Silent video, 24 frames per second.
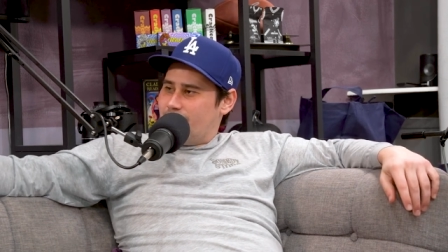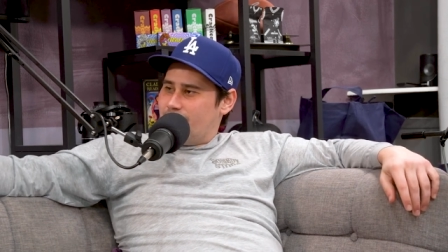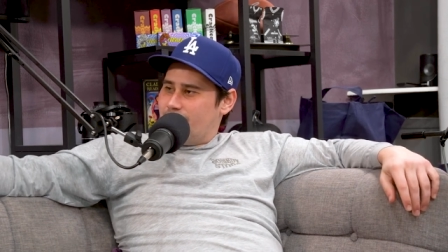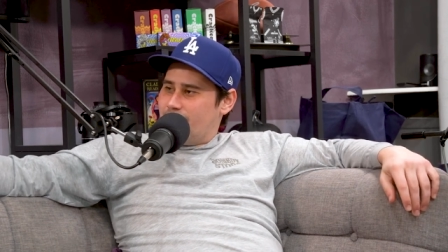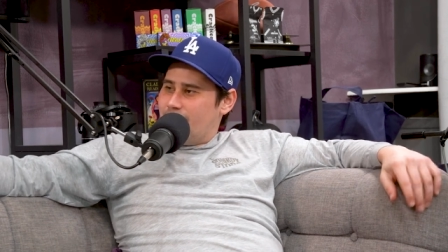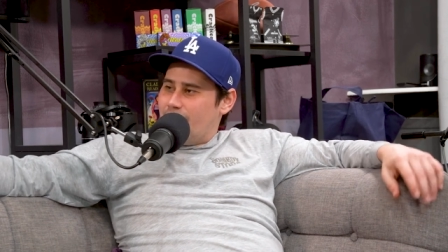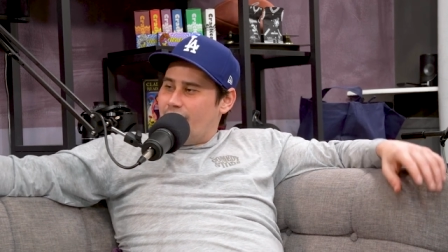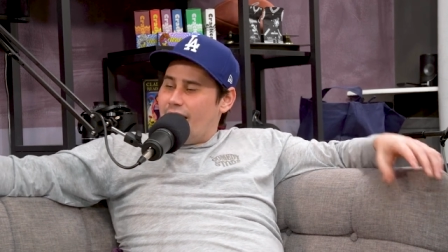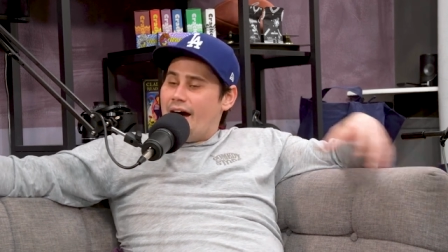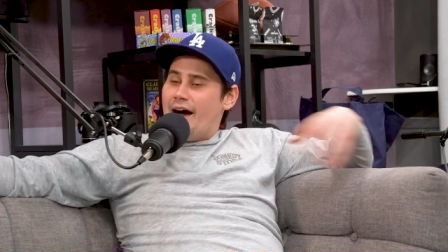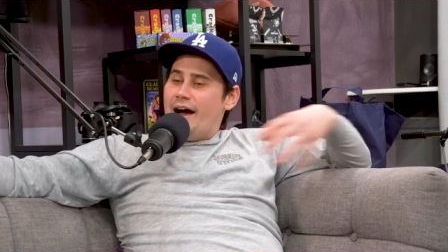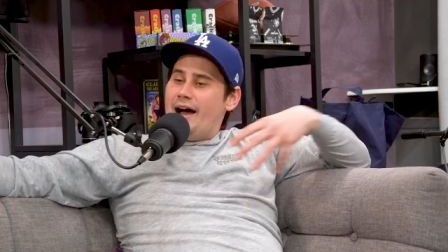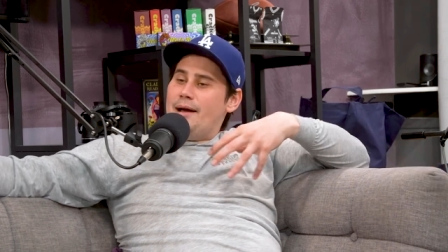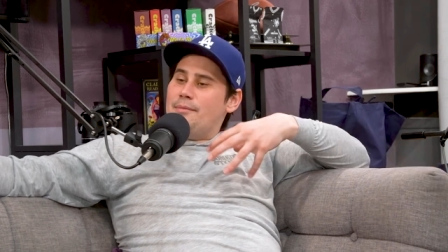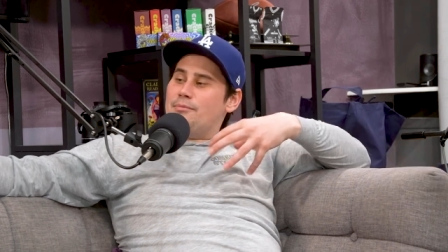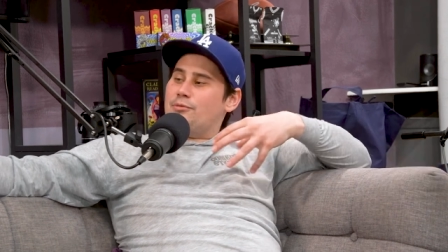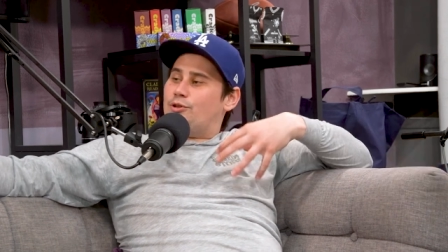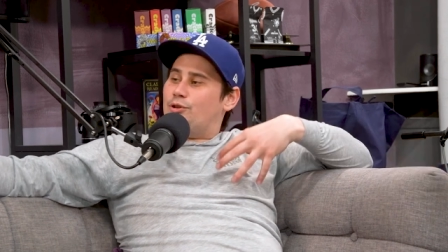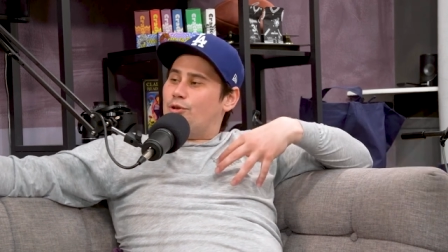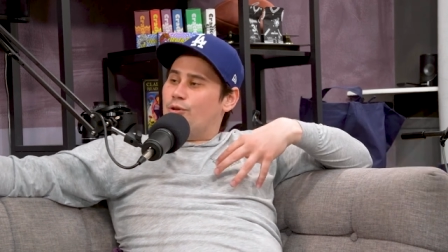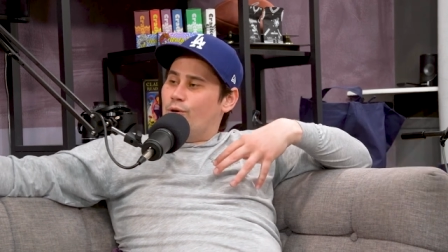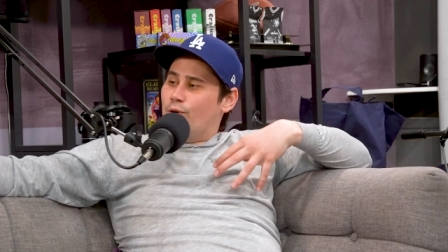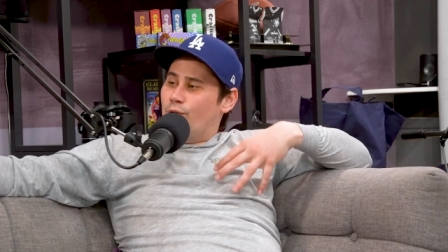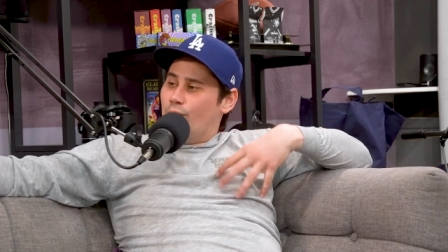Yeah, I'm
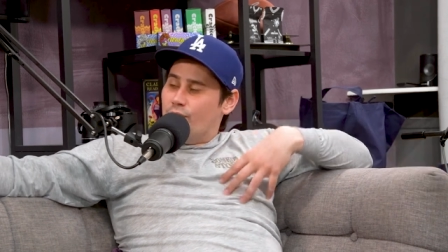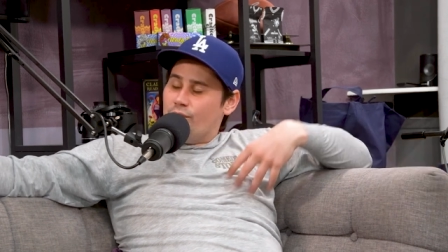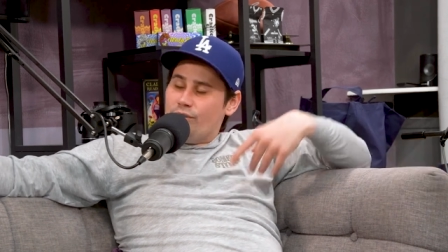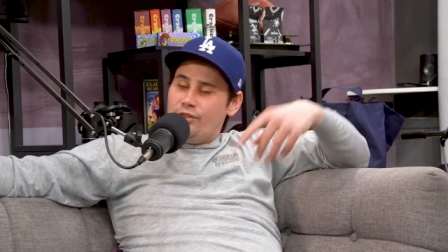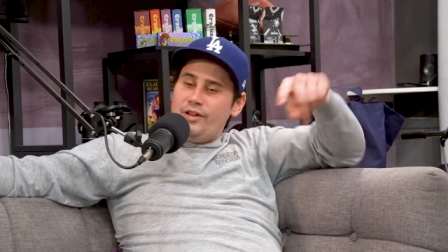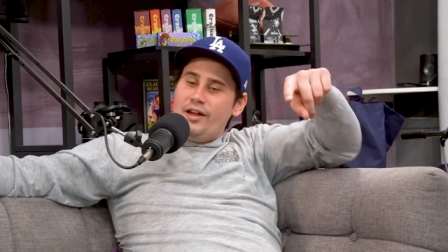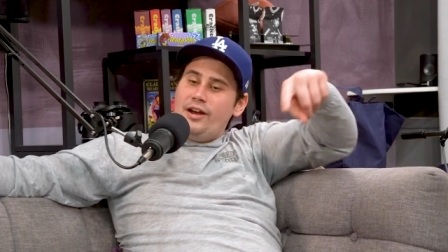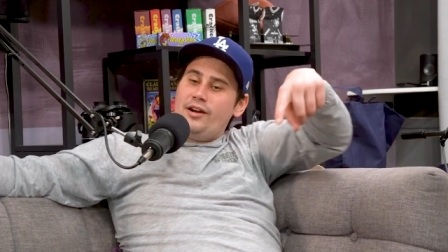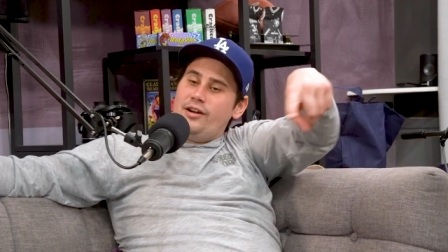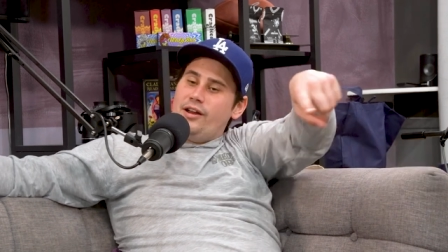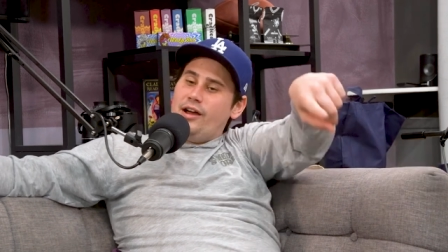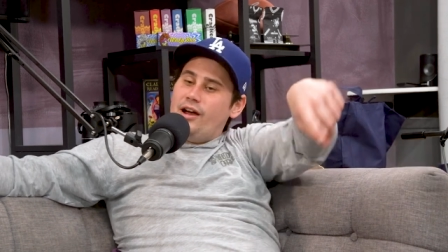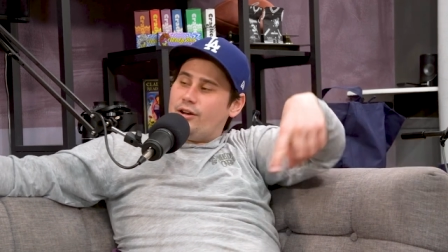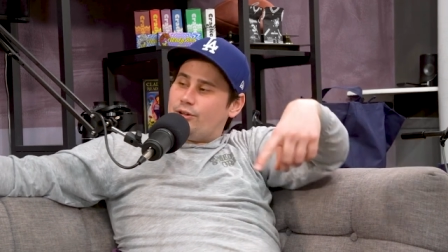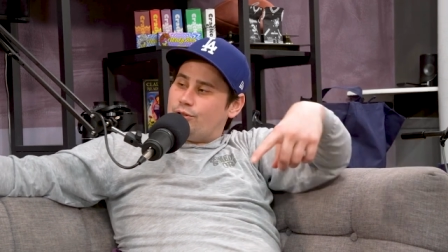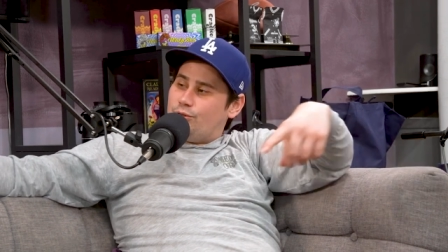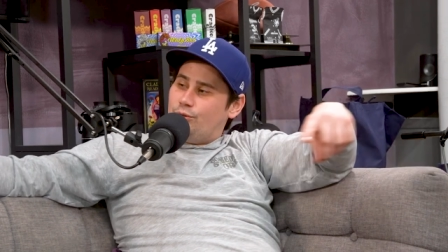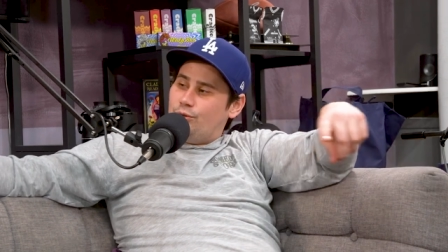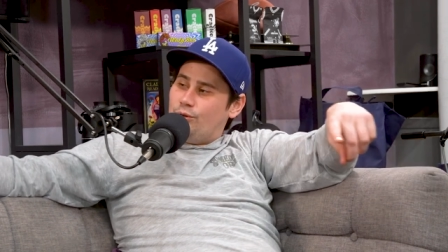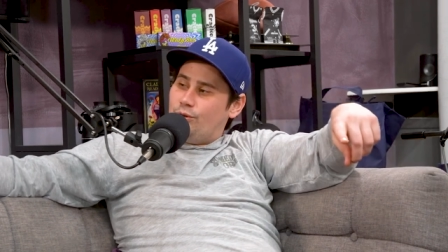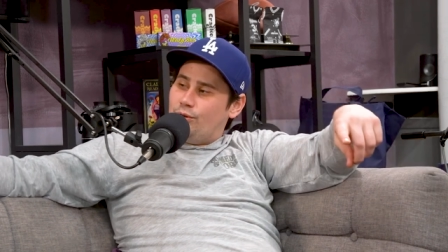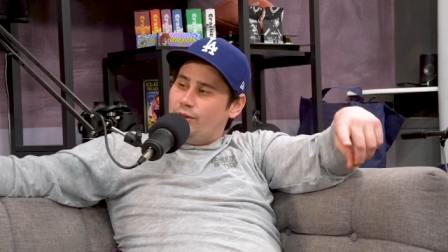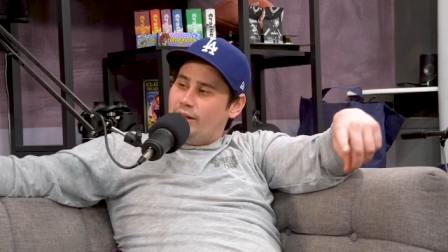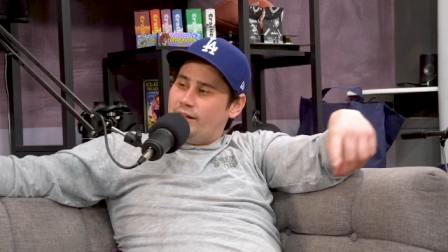cool. They're not
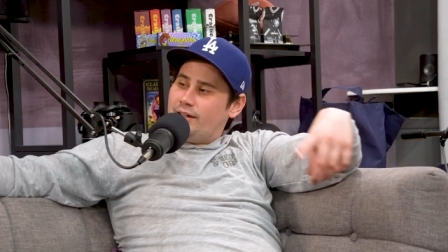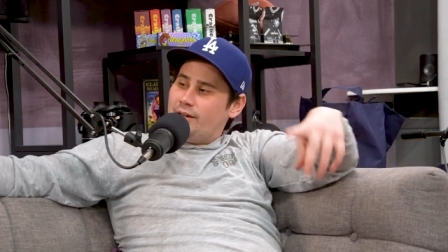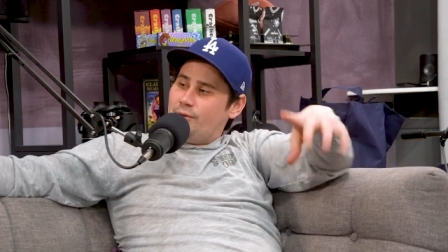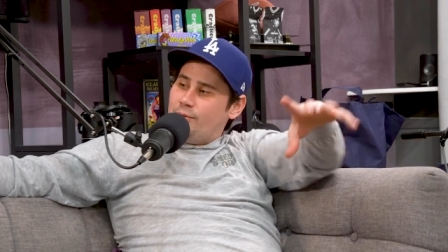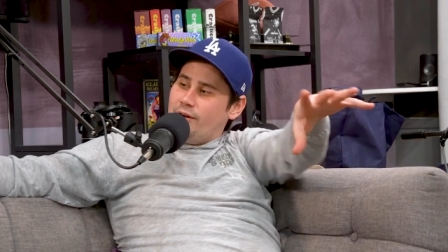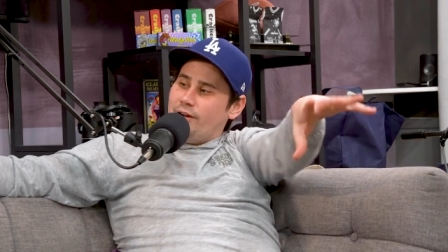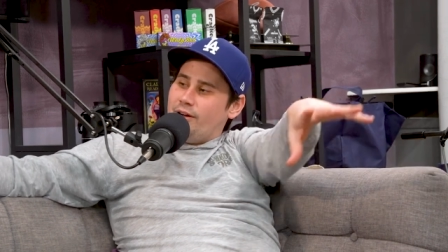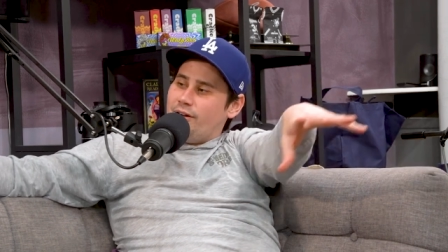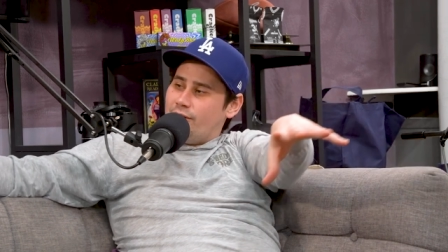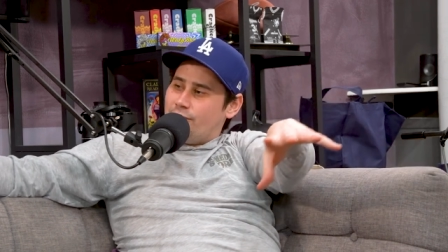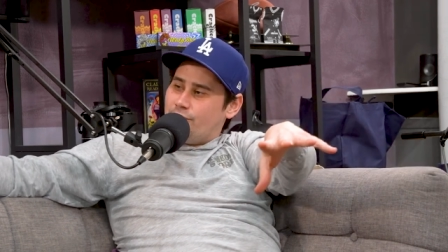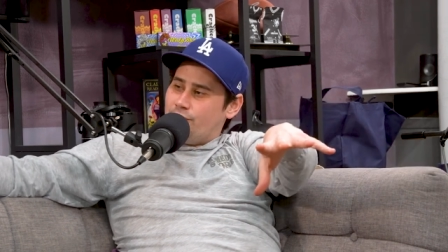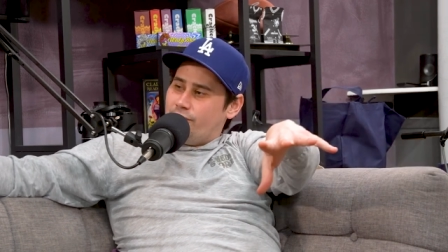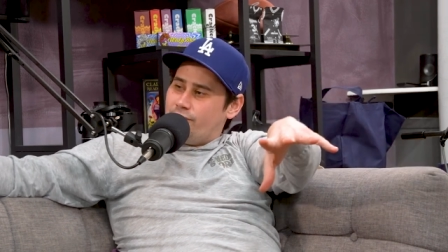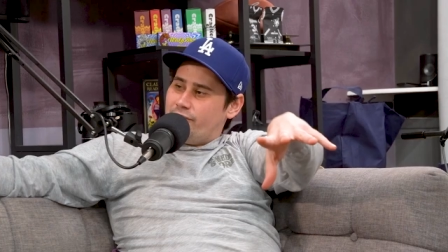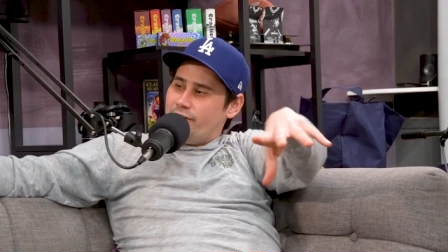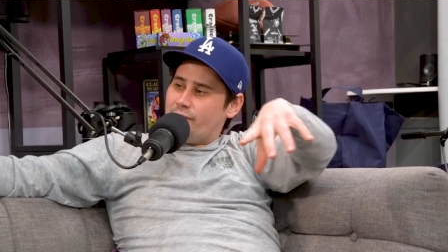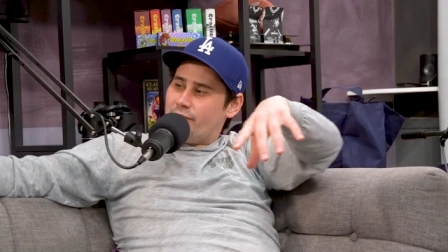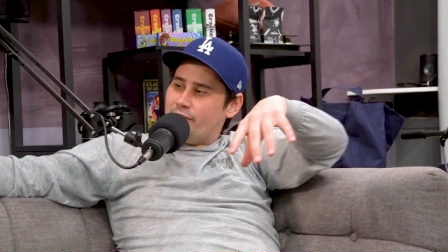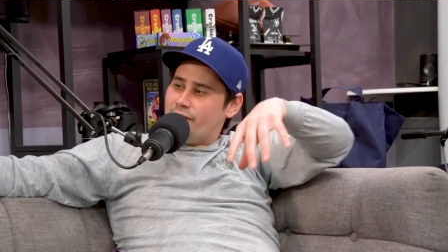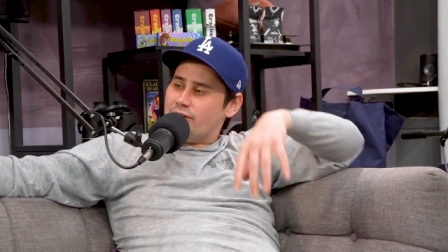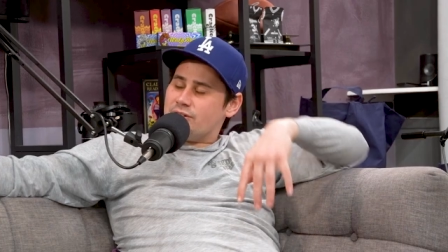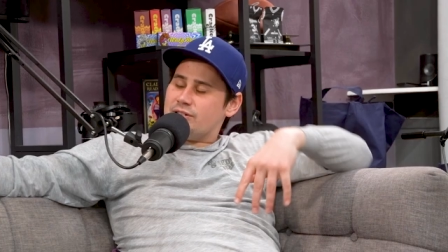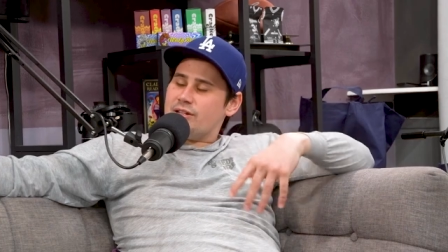cool. I get why you're not doing it for uh,
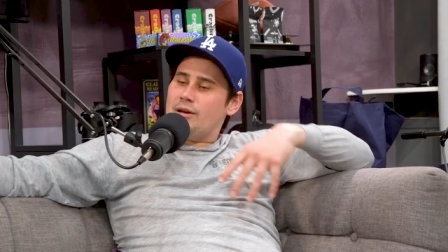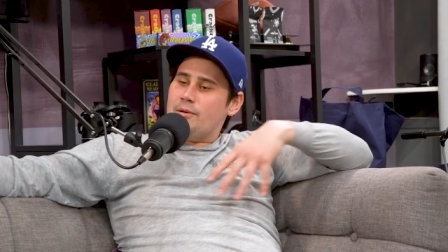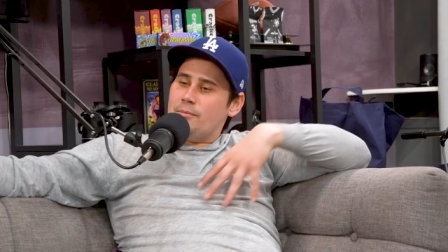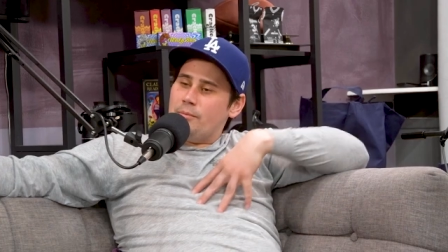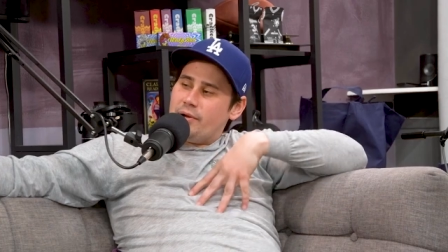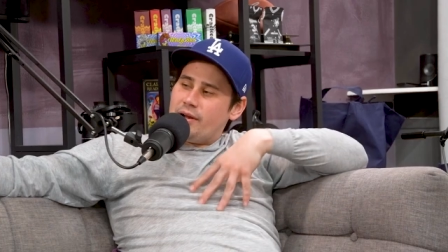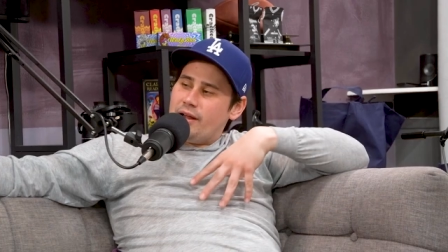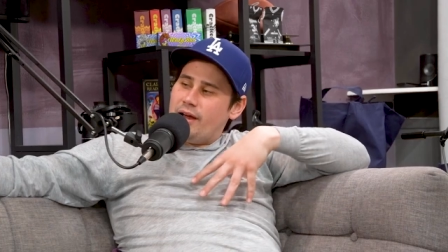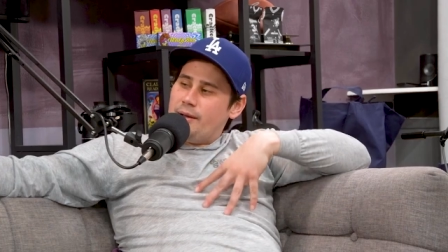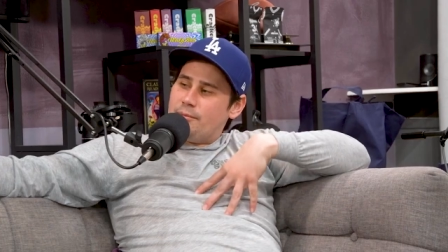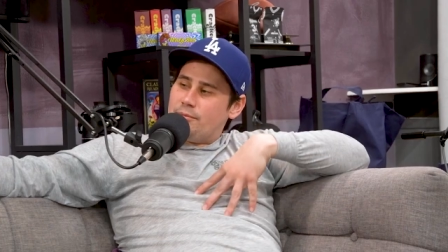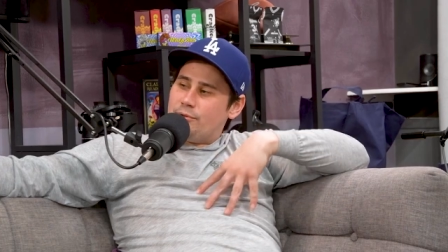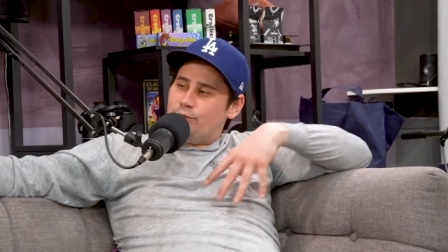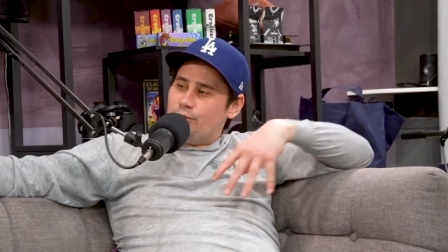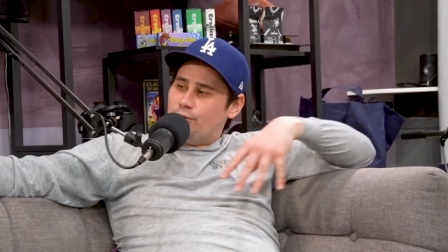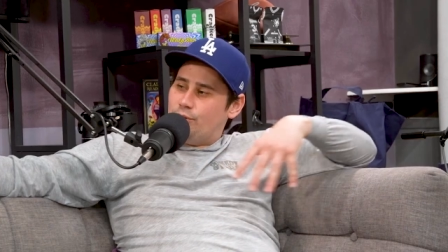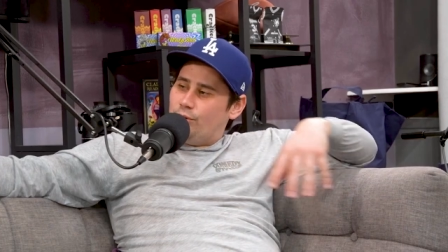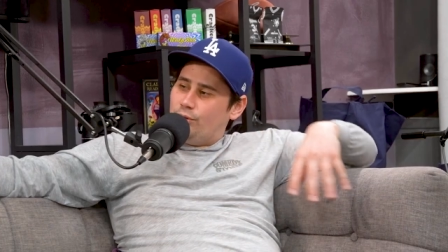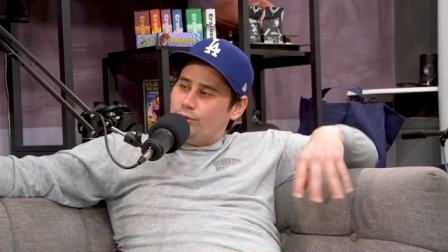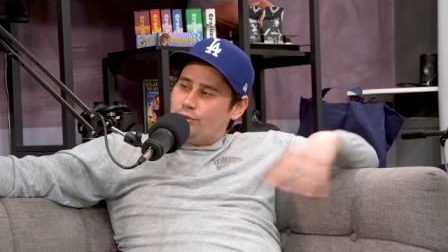everyone yeah. else, but I'm cool.